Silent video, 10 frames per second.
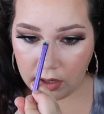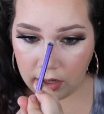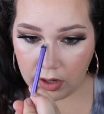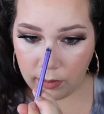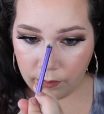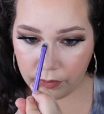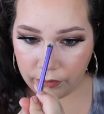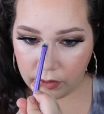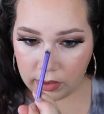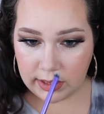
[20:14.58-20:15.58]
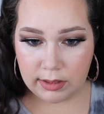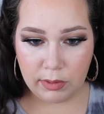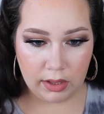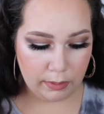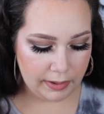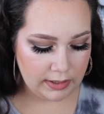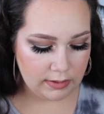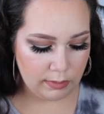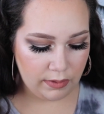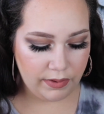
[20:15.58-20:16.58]
for these smaller parts
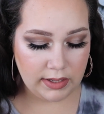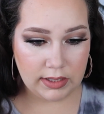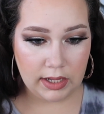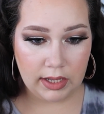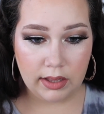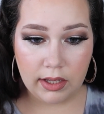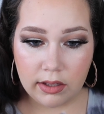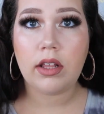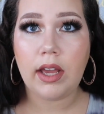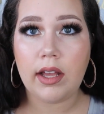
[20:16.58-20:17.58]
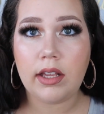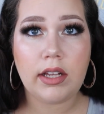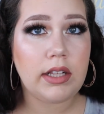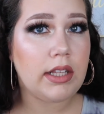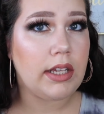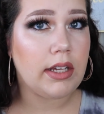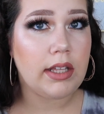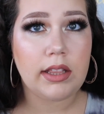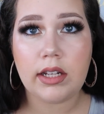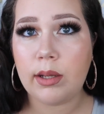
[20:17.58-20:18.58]
of my face to highlight. Yeah, you can see how
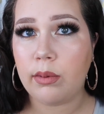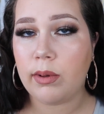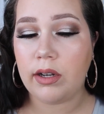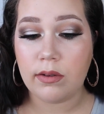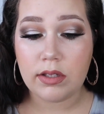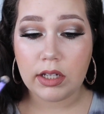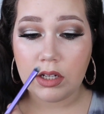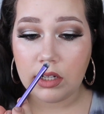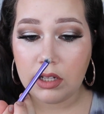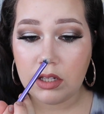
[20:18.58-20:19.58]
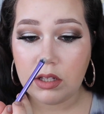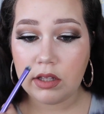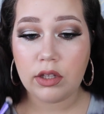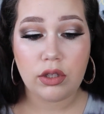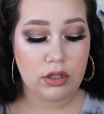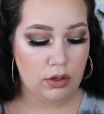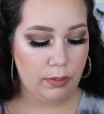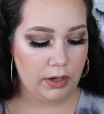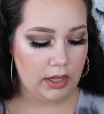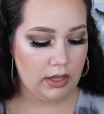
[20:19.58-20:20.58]
like the tip of my nose, that is so
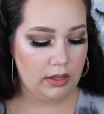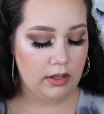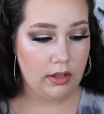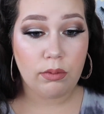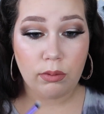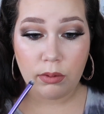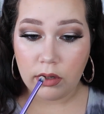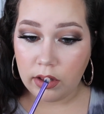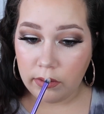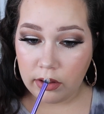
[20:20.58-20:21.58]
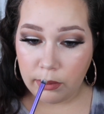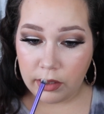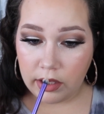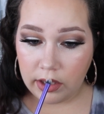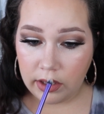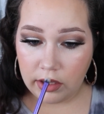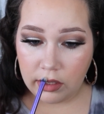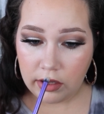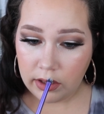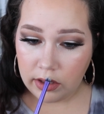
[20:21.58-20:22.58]
pretty. Really, really pretty.
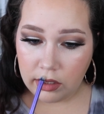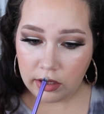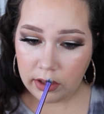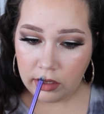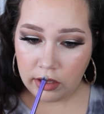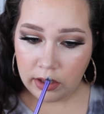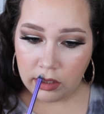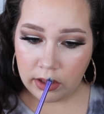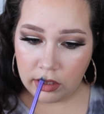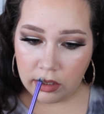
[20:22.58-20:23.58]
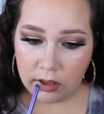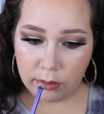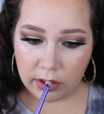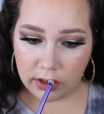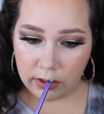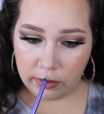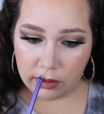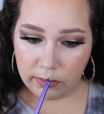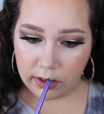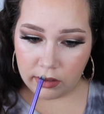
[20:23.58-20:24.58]
And my
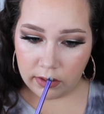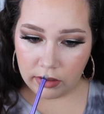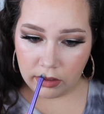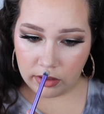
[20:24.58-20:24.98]
cupid's bow.